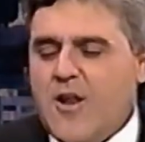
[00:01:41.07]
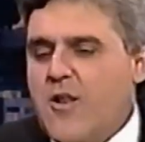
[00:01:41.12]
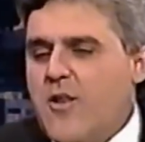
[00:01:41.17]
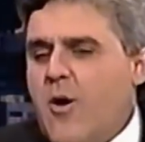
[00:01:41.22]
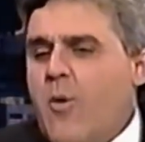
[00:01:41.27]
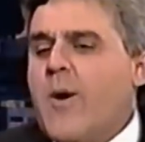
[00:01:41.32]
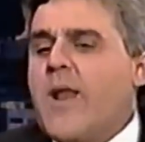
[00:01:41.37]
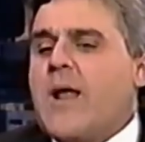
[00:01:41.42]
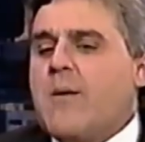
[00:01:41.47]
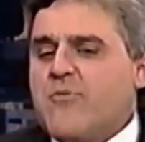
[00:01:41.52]
Now,
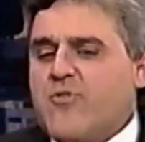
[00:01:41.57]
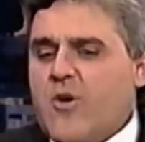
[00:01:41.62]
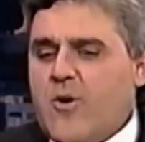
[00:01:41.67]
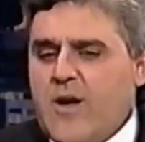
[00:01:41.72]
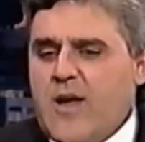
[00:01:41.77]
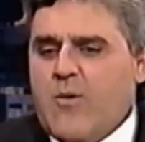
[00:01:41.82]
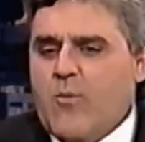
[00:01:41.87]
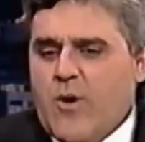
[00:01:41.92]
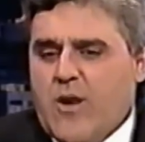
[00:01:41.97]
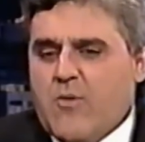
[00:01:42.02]
no, what happened? So,
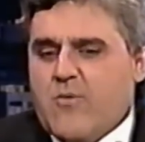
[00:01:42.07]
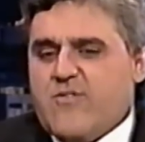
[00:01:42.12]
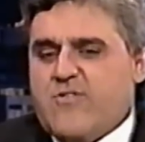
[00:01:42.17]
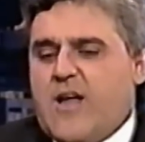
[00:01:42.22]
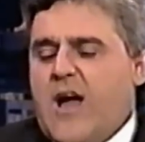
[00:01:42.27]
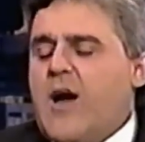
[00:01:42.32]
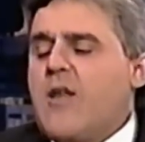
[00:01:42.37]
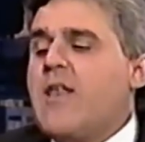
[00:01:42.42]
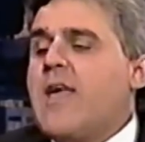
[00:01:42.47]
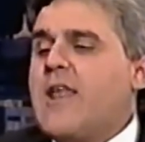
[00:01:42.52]
it, what it was?
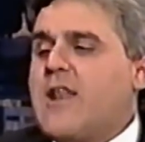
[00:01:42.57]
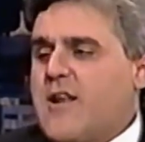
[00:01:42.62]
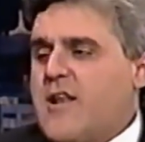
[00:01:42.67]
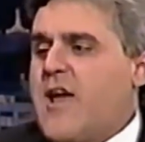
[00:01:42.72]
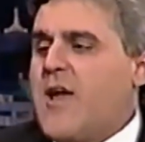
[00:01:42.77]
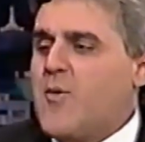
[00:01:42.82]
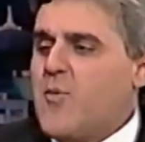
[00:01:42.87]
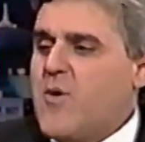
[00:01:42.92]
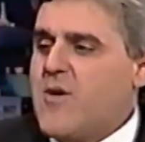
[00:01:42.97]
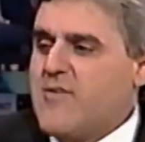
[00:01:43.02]
How late at
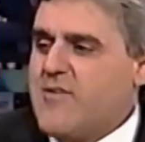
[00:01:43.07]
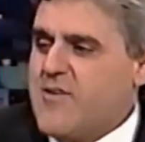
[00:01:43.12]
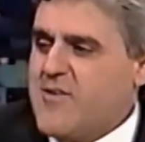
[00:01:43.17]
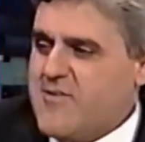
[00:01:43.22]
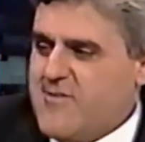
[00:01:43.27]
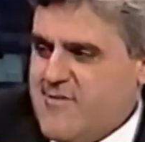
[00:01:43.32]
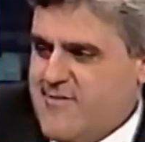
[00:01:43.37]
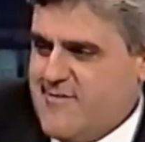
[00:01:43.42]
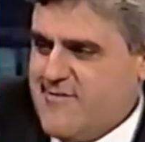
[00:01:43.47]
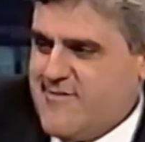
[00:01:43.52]
night was this?